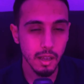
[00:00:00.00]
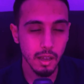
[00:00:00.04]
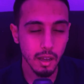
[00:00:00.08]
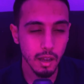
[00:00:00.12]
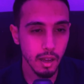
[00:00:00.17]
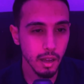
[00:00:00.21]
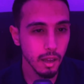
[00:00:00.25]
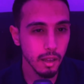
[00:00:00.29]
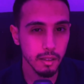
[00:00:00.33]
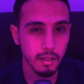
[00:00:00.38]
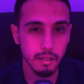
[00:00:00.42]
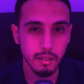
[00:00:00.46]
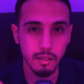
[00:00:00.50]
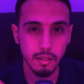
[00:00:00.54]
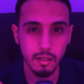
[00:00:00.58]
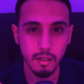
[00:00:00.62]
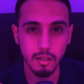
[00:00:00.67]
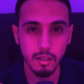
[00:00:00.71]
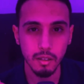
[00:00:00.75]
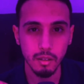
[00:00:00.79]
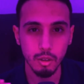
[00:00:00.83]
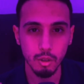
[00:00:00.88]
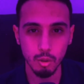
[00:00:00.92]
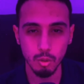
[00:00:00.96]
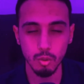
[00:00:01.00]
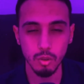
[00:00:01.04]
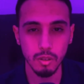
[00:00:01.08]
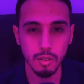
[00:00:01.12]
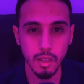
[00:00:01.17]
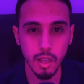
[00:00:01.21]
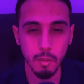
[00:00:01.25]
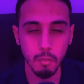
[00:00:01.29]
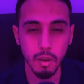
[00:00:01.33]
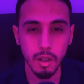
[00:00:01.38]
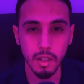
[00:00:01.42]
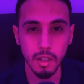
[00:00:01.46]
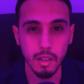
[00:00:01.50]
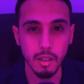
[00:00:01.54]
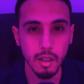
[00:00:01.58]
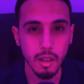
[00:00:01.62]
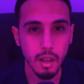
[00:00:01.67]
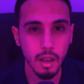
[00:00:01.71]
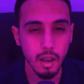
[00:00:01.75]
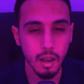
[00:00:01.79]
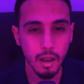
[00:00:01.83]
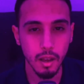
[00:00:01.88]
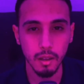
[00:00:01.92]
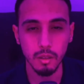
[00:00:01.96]
and they took their money
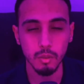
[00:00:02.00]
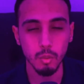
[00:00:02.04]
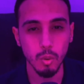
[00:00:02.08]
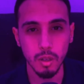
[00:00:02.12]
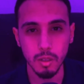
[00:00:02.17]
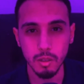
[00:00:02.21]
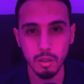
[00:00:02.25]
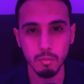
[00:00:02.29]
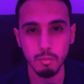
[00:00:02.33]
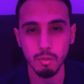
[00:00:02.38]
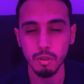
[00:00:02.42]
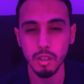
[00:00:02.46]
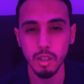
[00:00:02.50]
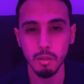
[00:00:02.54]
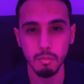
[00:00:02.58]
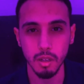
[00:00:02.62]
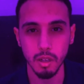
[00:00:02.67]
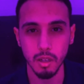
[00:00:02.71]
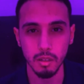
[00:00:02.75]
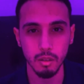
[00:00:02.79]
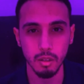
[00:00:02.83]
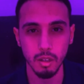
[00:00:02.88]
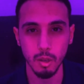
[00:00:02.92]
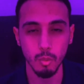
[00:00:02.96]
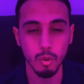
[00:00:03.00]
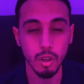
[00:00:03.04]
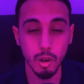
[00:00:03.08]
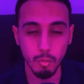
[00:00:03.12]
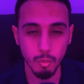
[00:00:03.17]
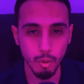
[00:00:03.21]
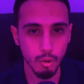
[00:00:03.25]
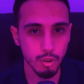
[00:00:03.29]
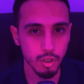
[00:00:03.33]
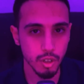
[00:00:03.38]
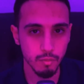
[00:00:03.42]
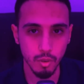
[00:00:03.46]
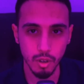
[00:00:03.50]
and went to put them in a real project,